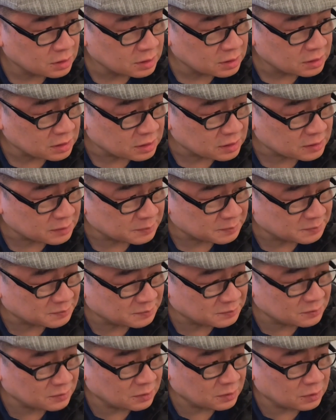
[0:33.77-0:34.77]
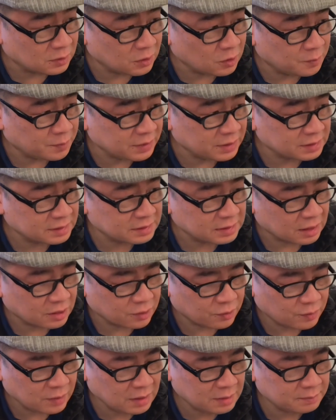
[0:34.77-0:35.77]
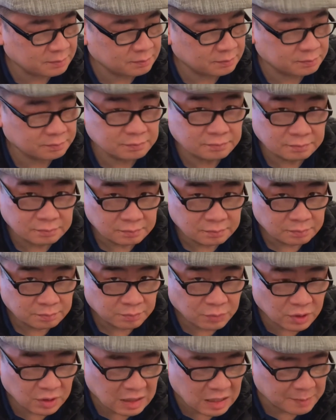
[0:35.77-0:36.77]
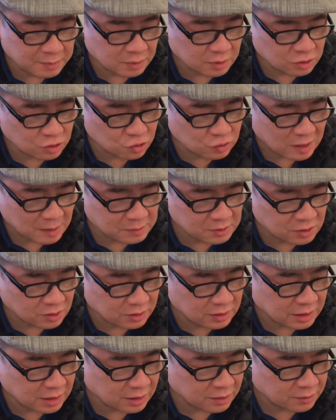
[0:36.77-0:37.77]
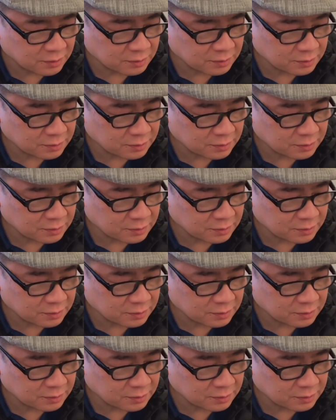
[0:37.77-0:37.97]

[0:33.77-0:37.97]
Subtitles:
Let's open the sucker up. Put a couple of drops on here.